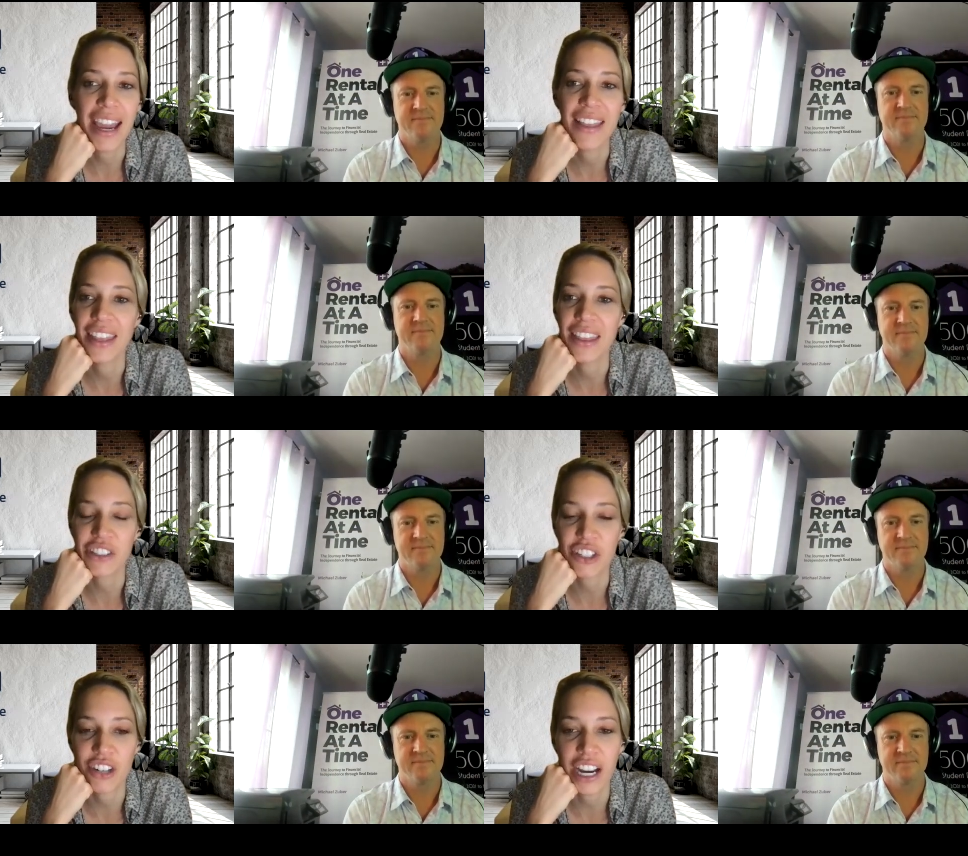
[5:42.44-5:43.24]
Speaker 1: And then
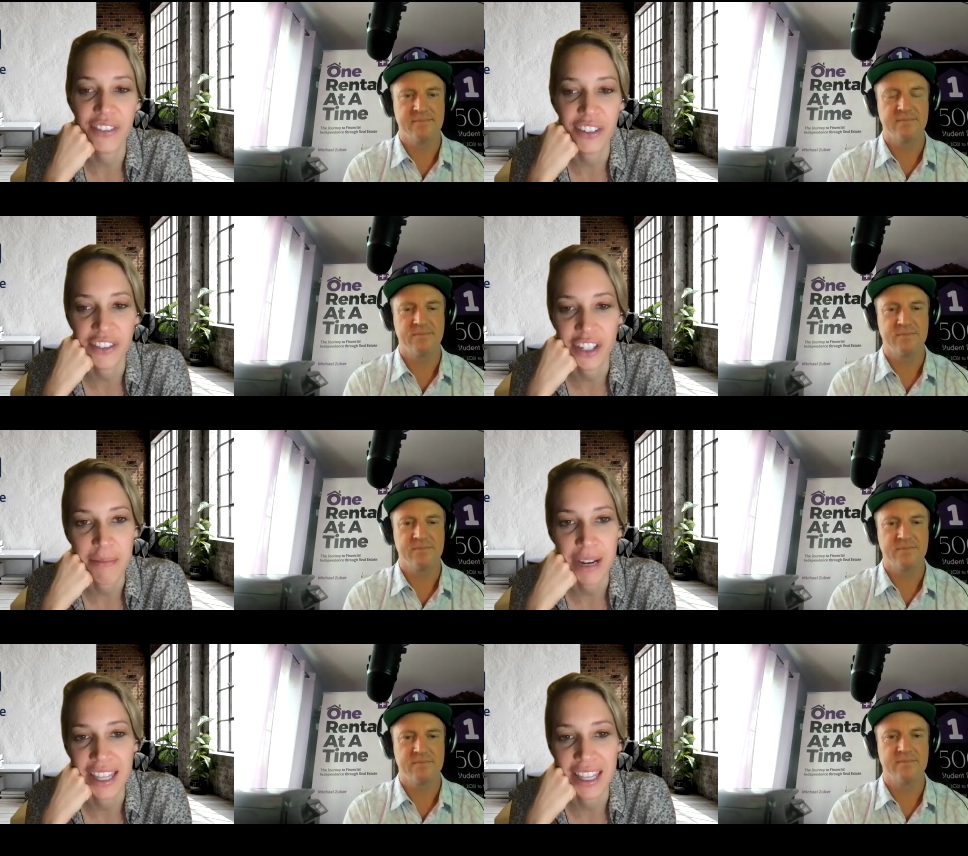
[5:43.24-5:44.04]
there's a try for free
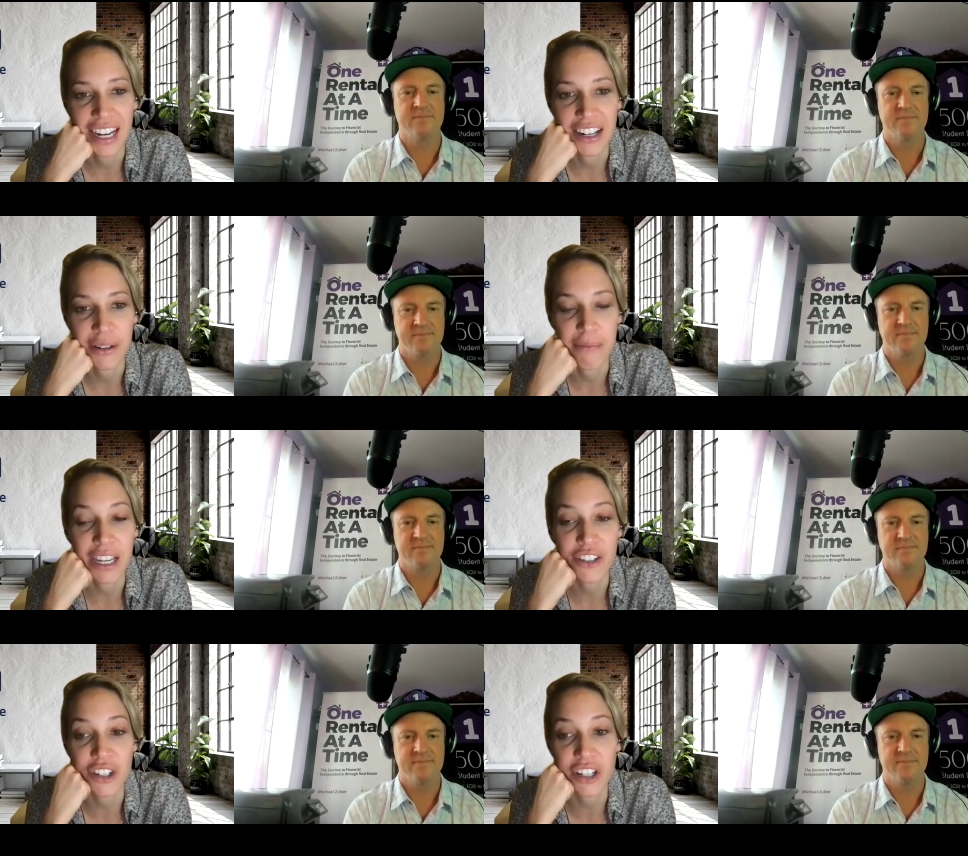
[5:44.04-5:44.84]
button there.
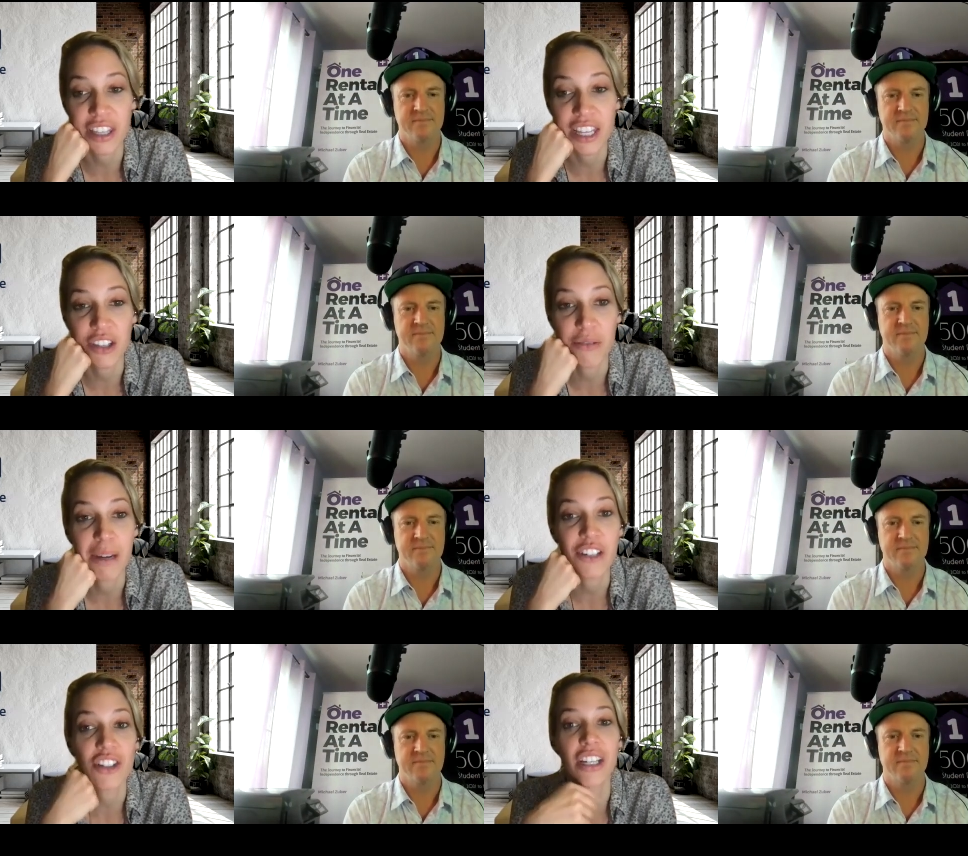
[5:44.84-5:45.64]
Make sure that you
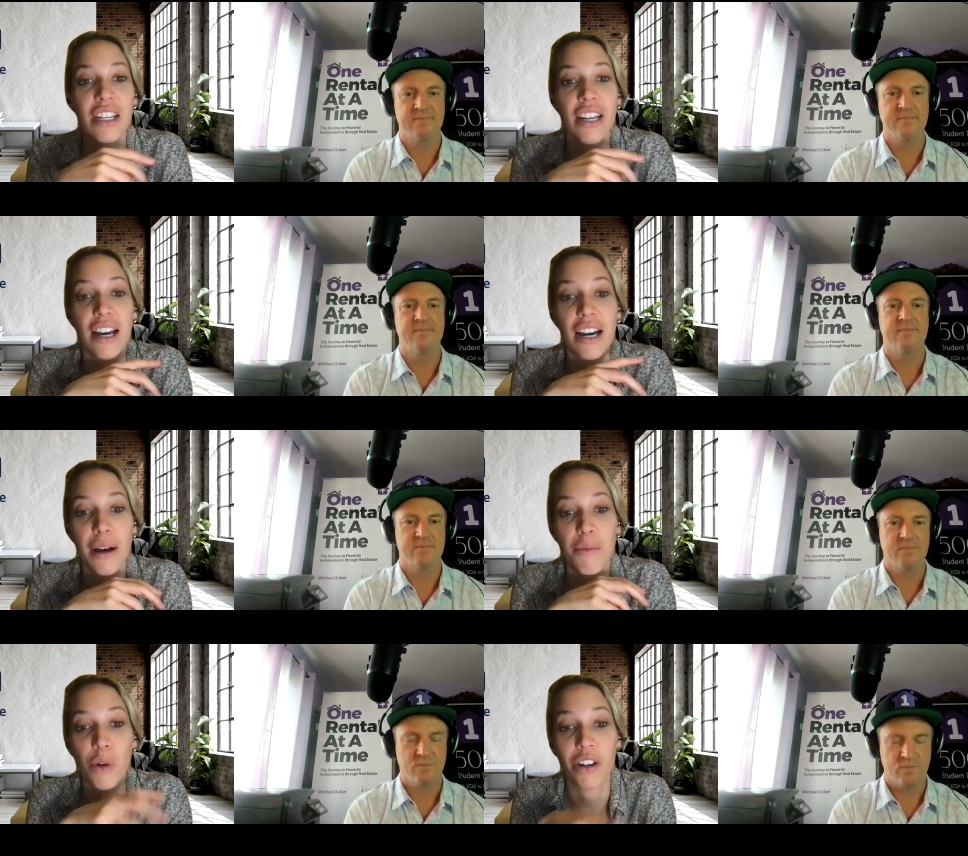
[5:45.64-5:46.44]
mention
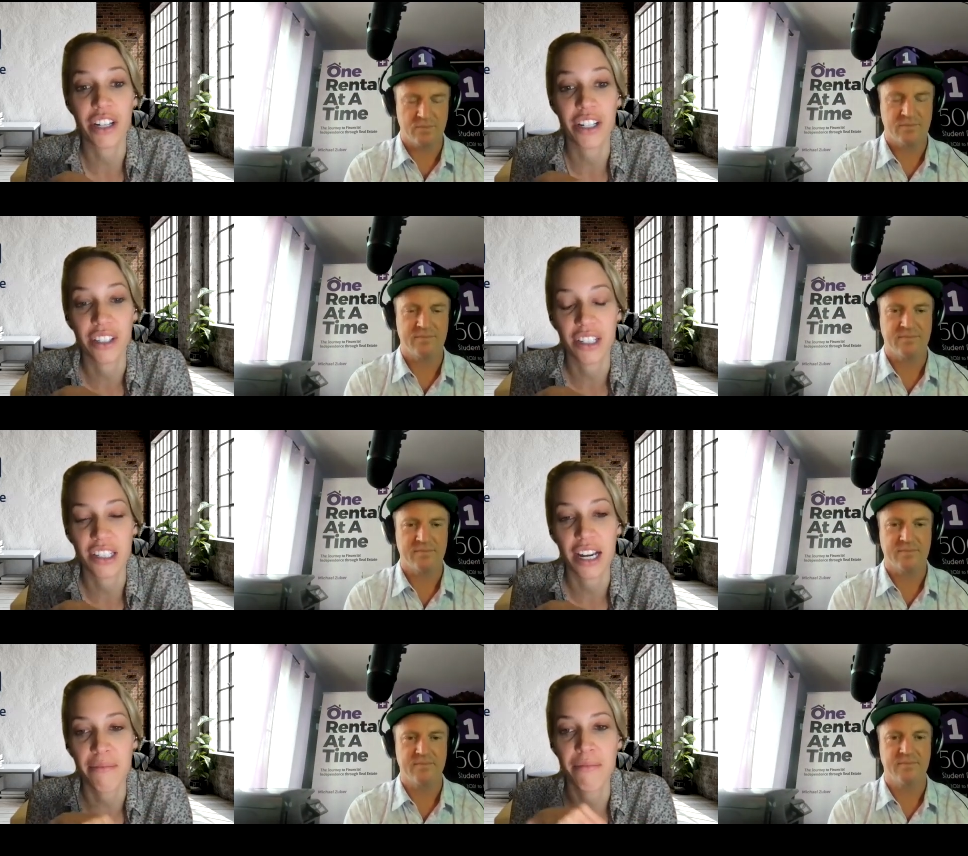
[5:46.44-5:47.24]
um, one rental at a
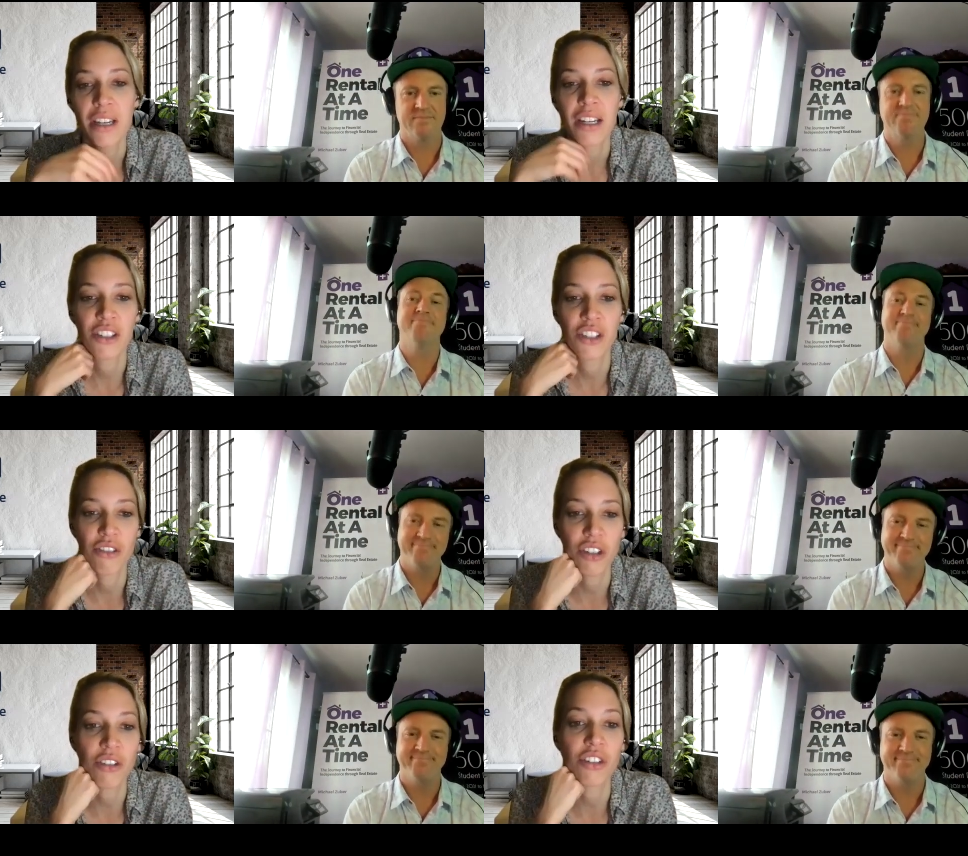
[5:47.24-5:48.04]
time because you
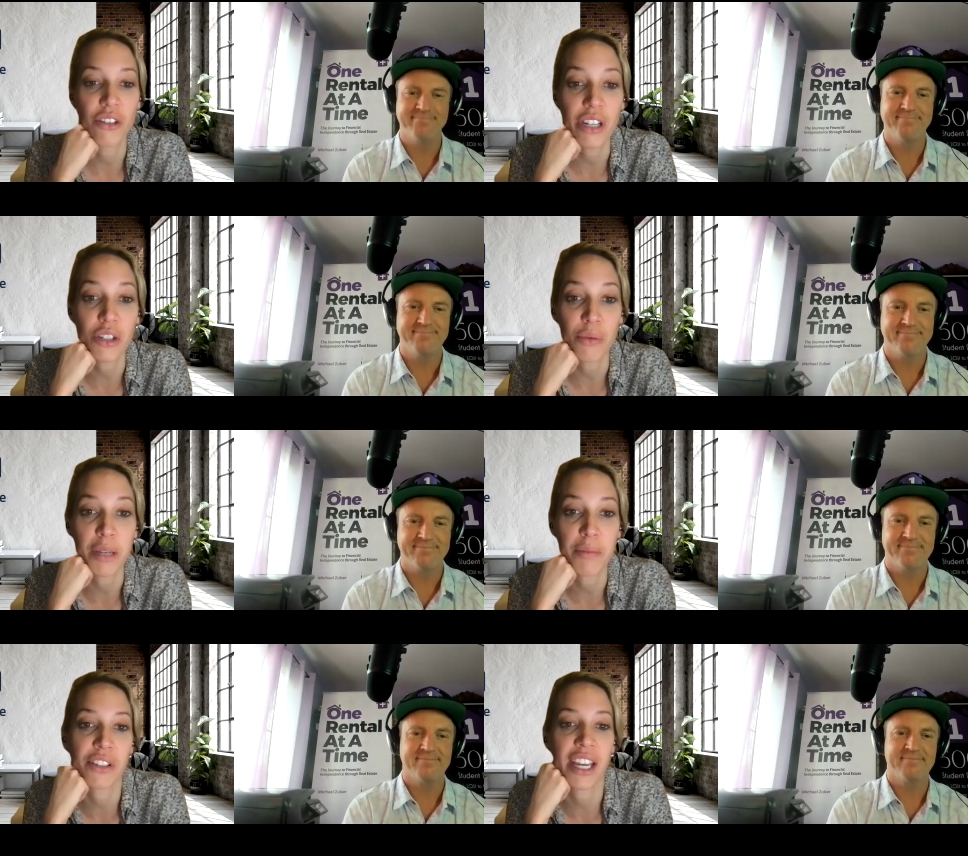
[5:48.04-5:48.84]
do, get 20%